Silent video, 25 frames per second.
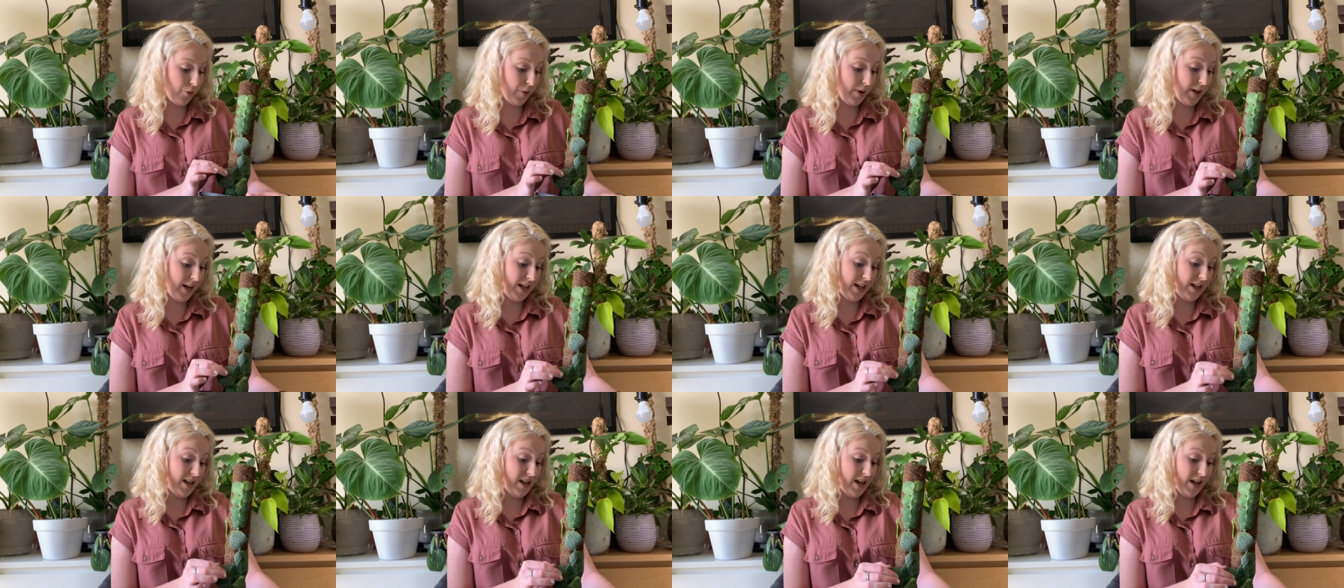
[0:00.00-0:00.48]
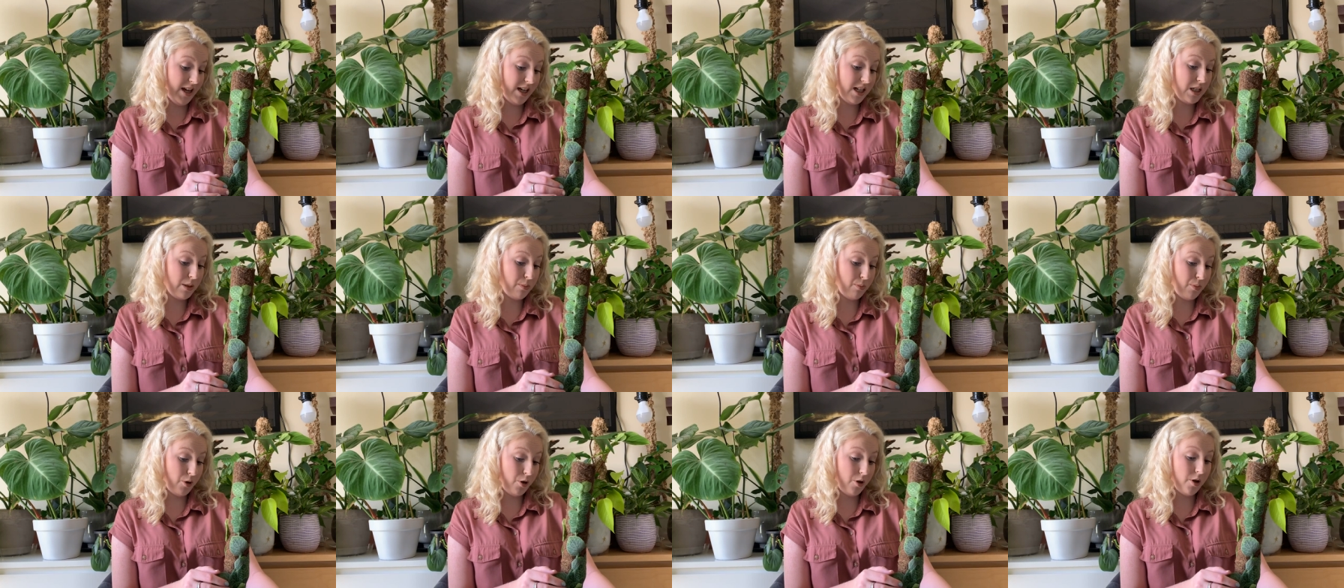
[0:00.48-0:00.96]
any
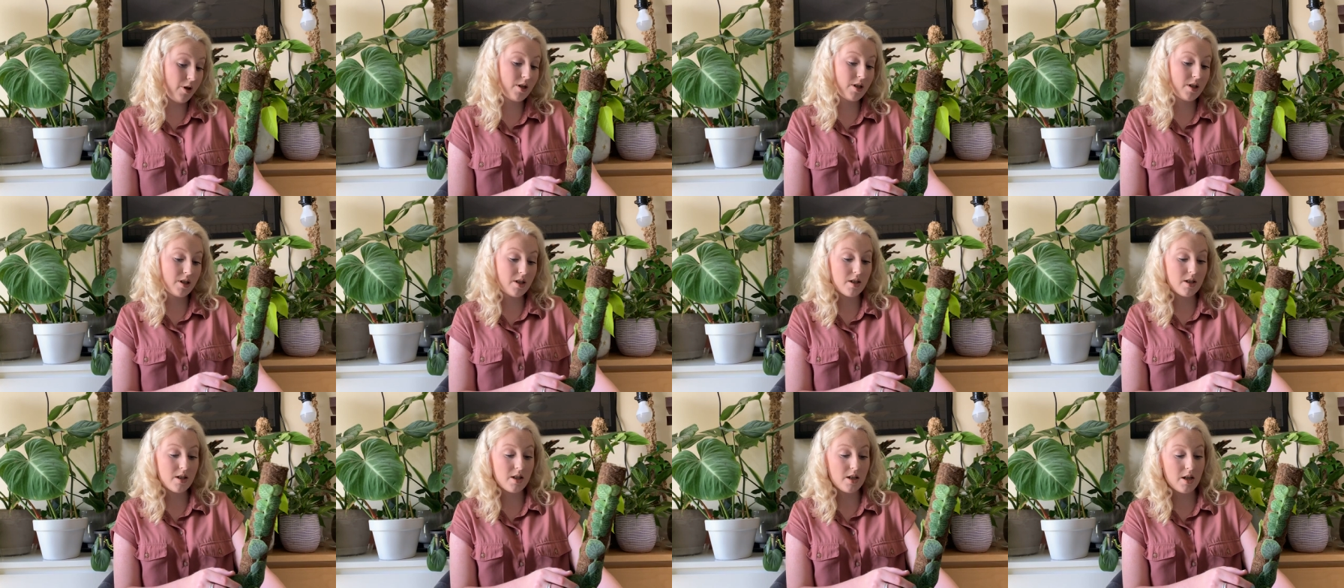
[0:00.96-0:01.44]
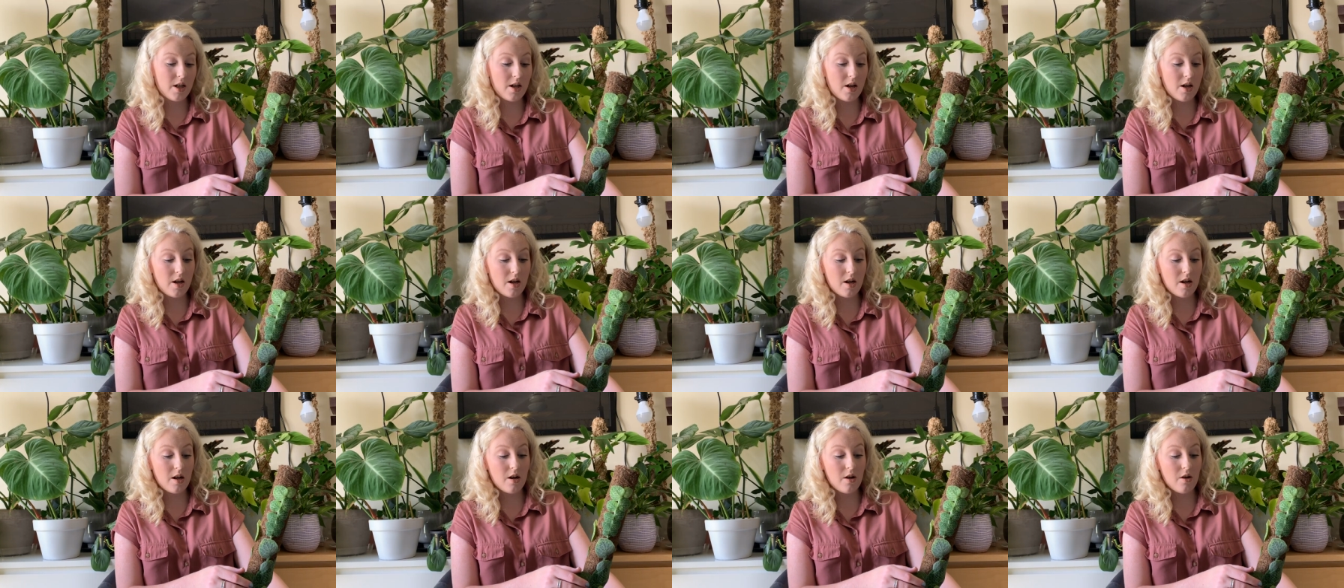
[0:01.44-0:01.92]
experts
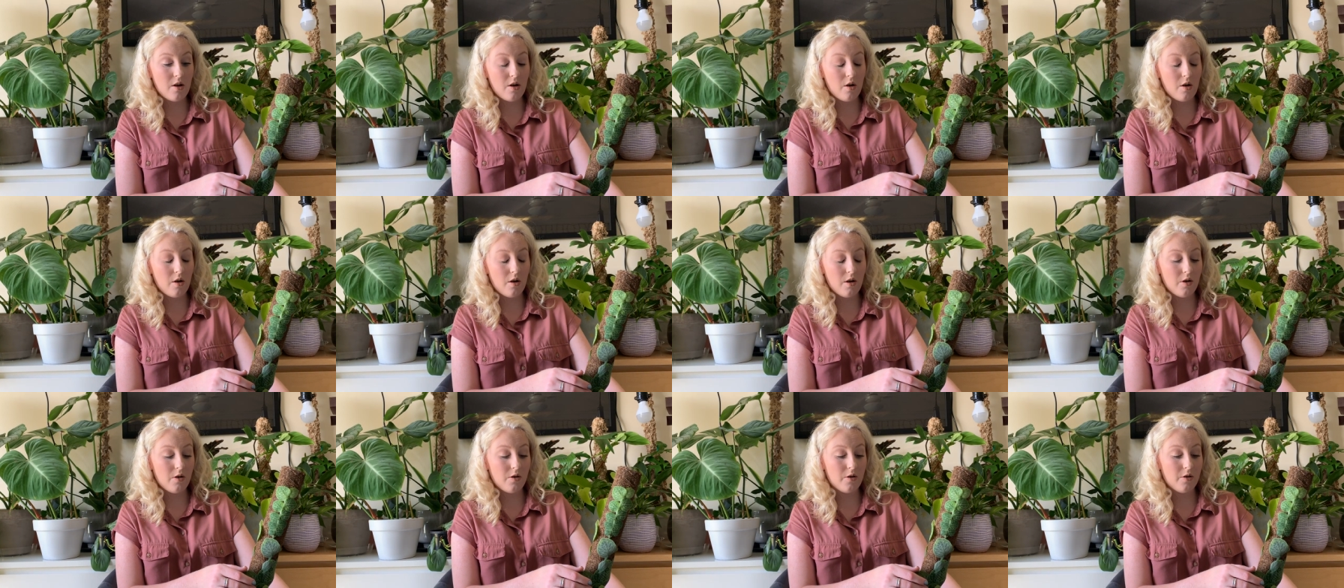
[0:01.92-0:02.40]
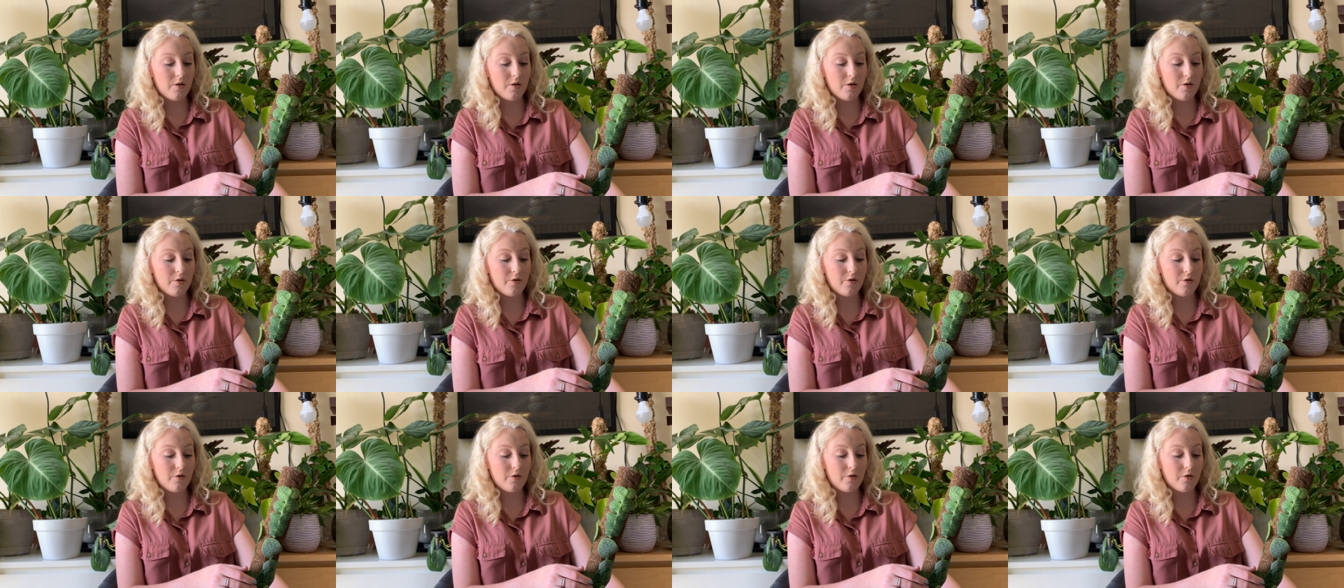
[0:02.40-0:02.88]

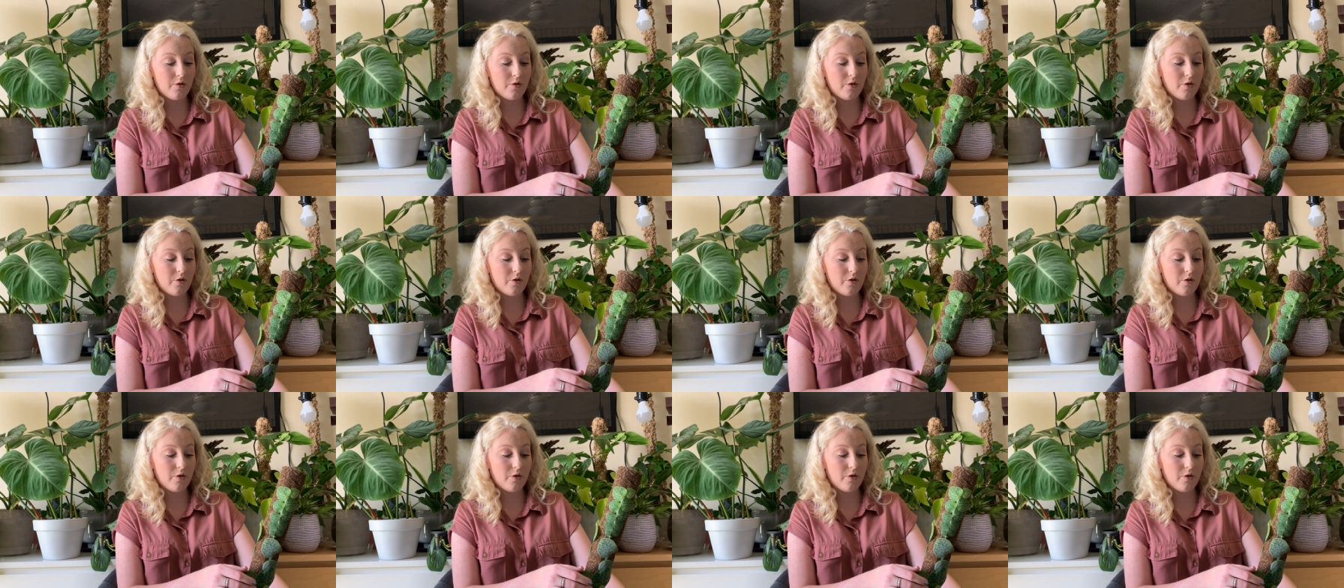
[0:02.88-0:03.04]
on